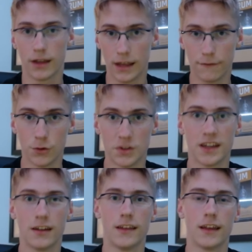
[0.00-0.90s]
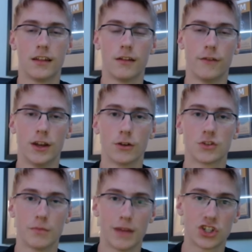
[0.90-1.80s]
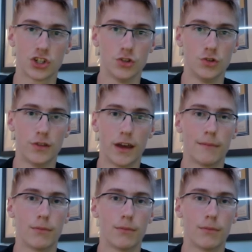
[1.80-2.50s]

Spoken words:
if you stay to the end of the video, so make sure you do that.